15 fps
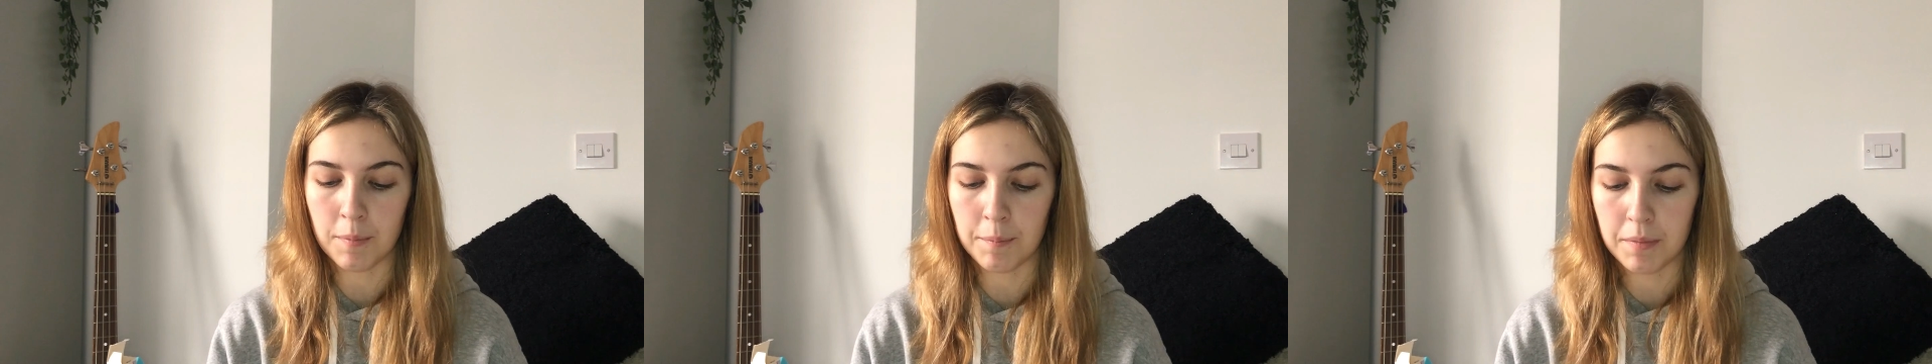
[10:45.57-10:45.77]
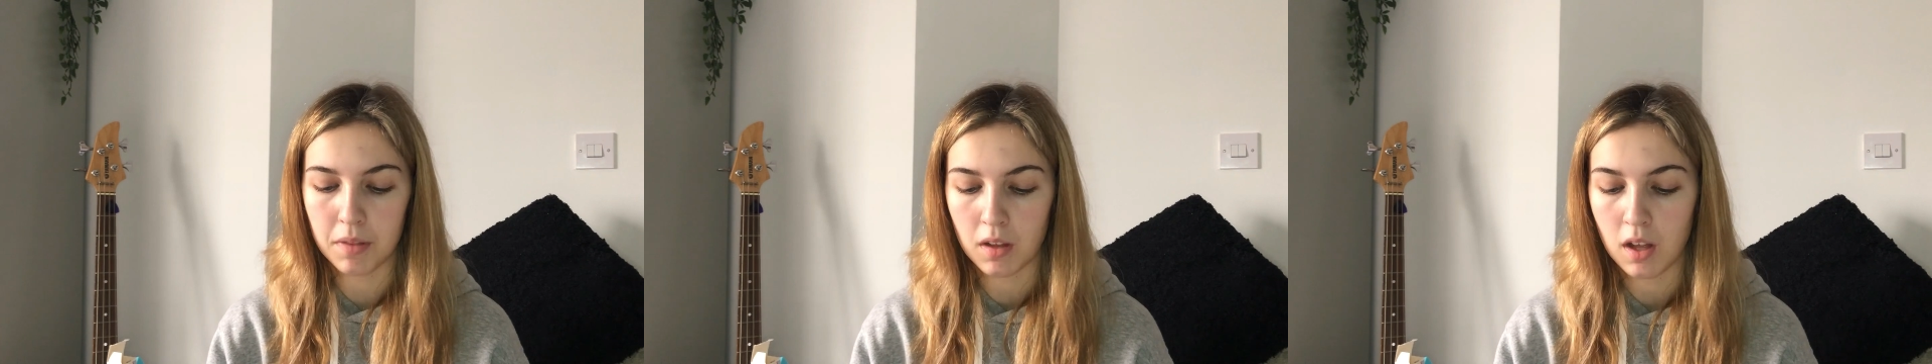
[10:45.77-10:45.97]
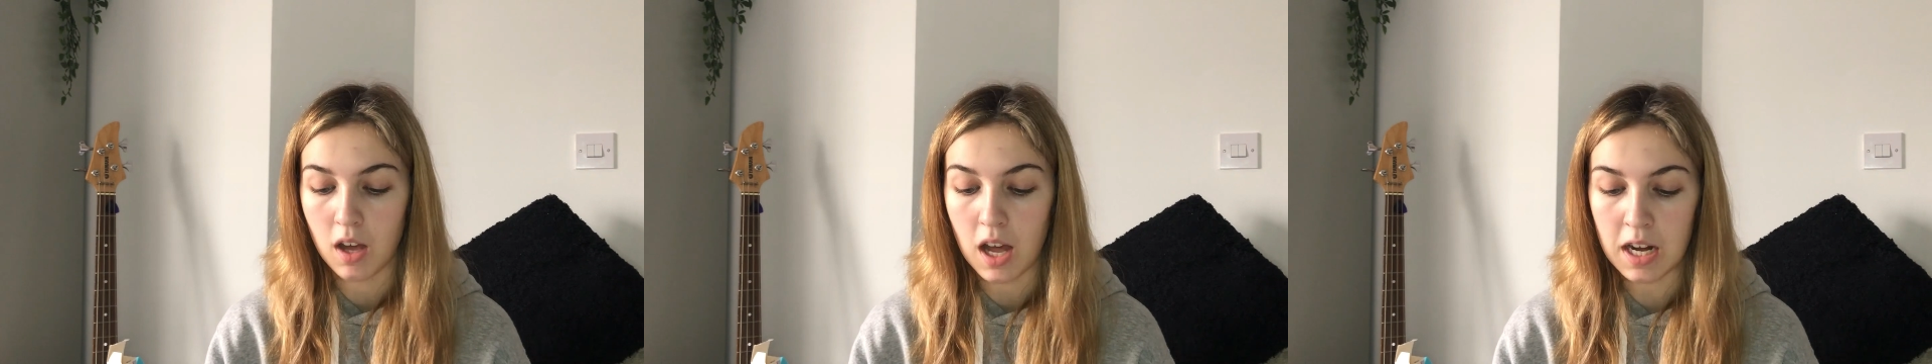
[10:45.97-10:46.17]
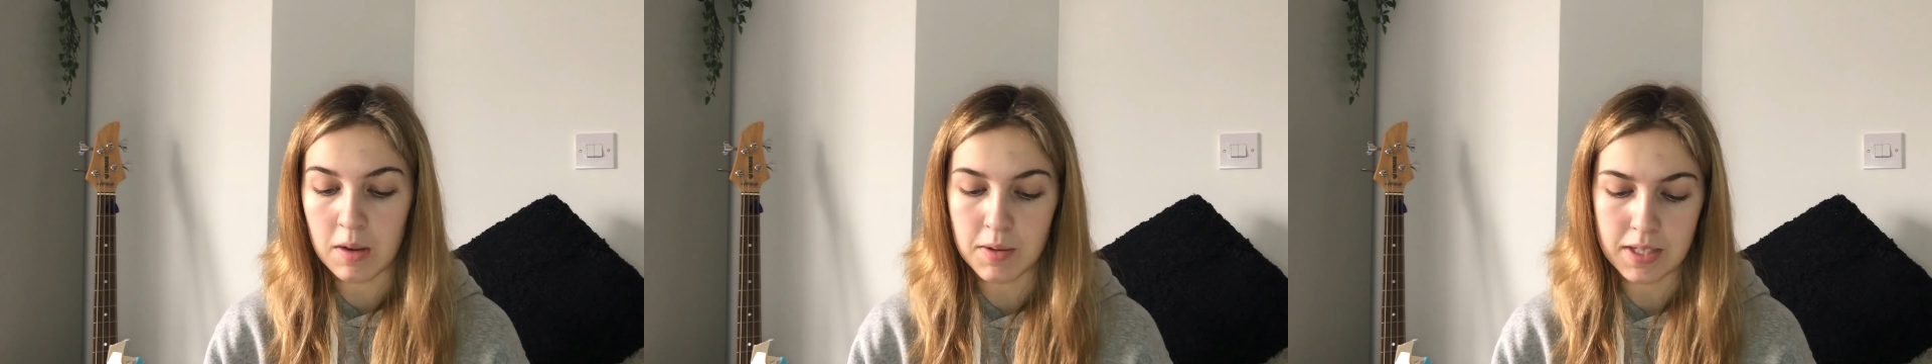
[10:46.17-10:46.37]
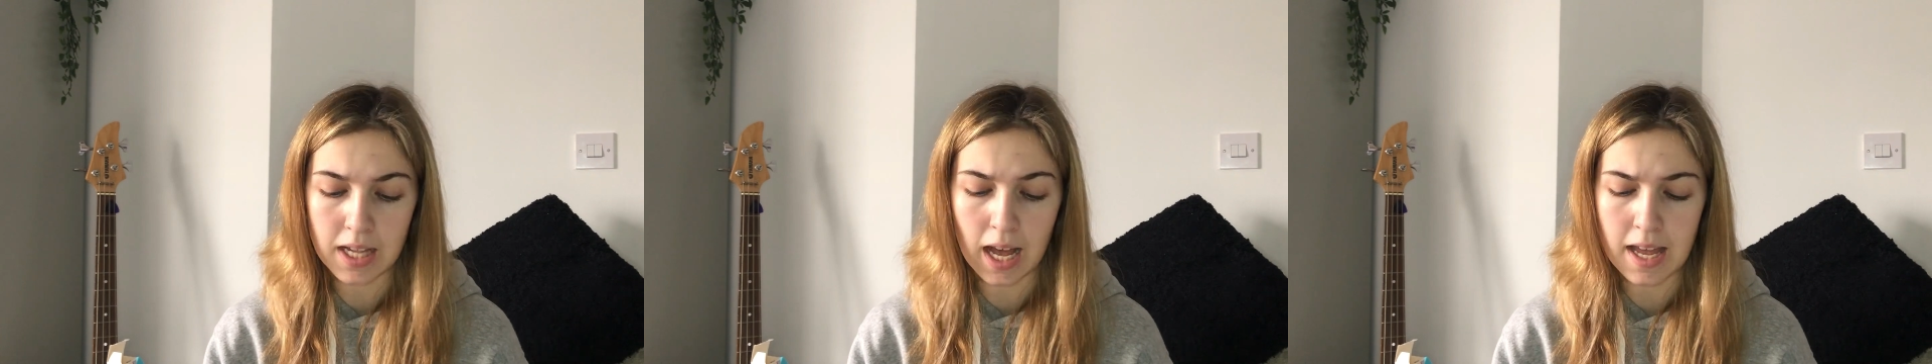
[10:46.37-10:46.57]
And he
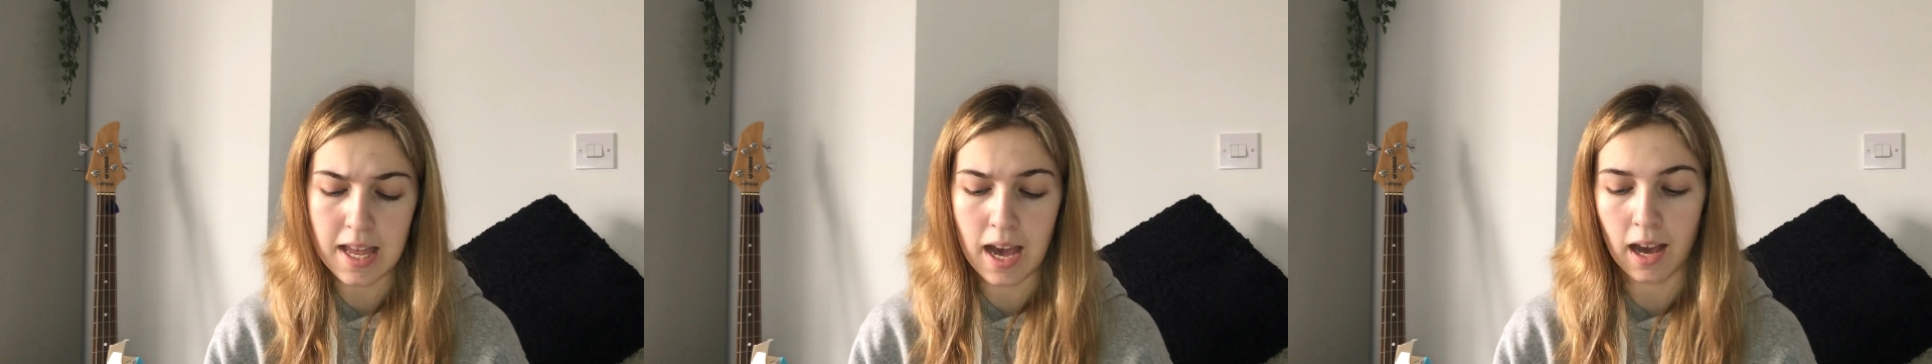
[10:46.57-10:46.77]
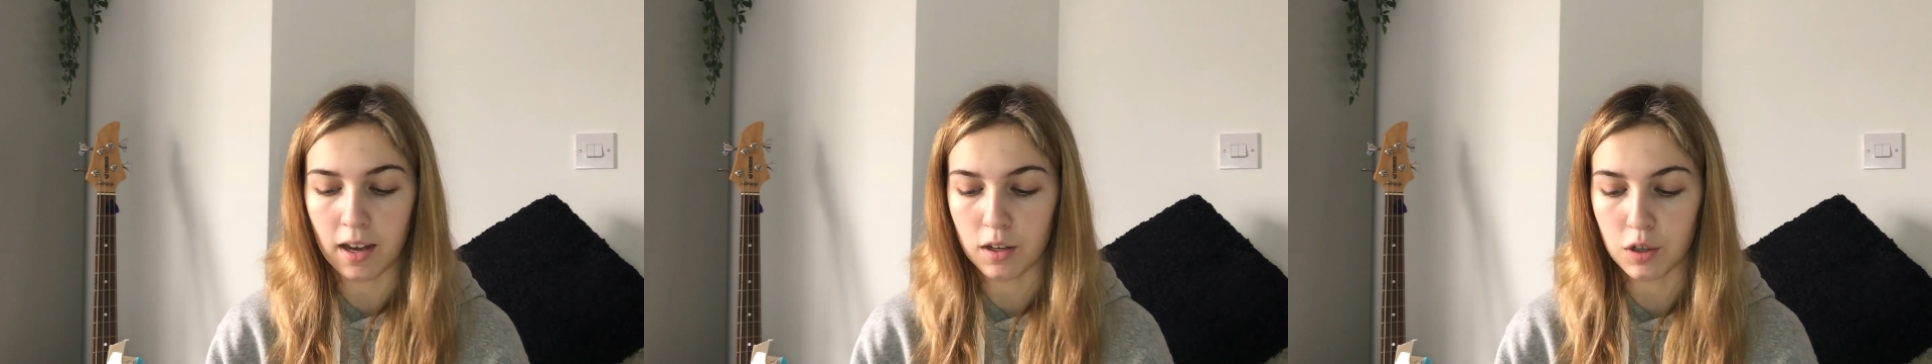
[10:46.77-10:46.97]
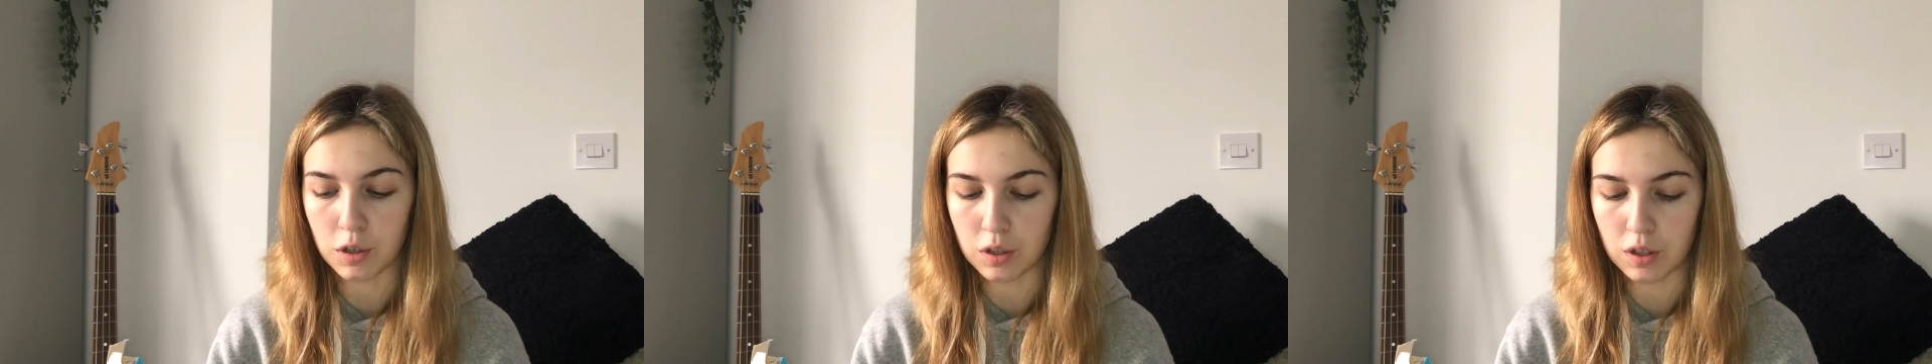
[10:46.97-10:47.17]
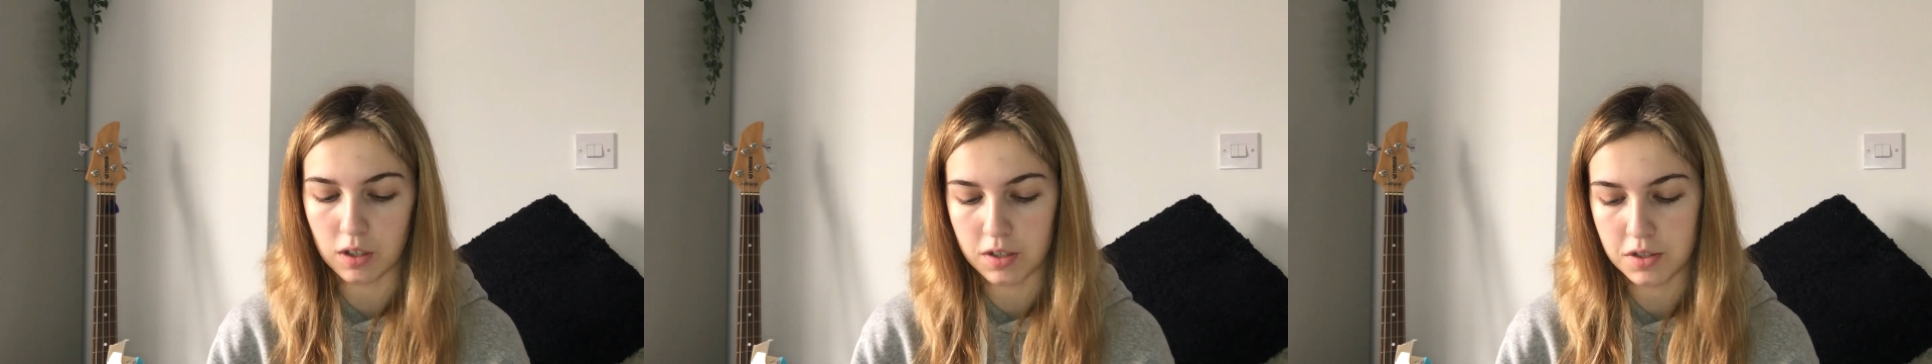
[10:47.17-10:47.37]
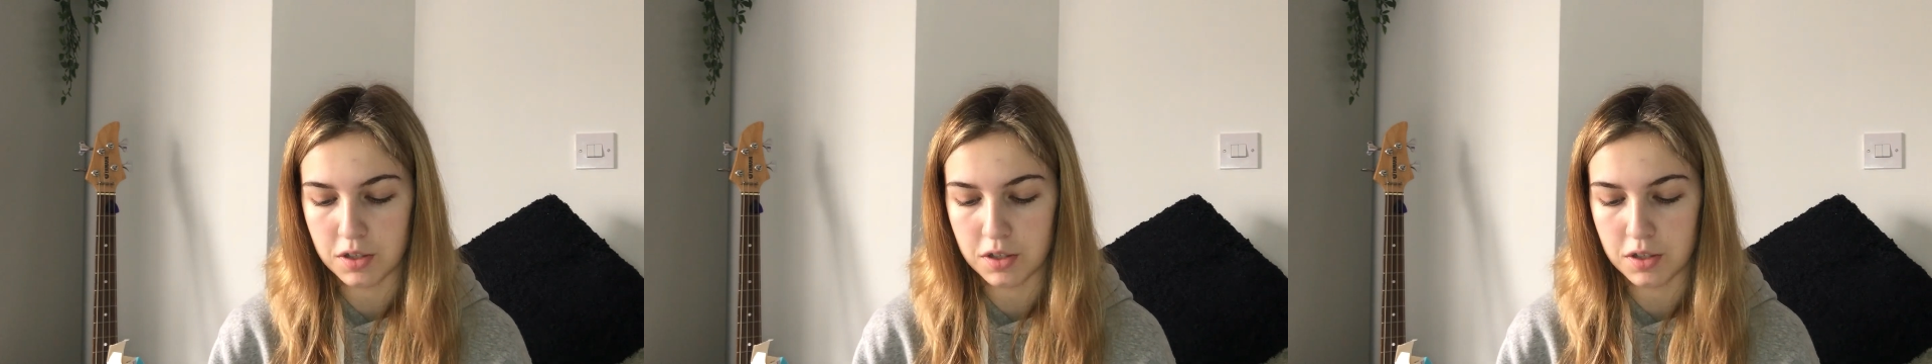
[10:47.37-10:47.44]
was like, yeah, of course.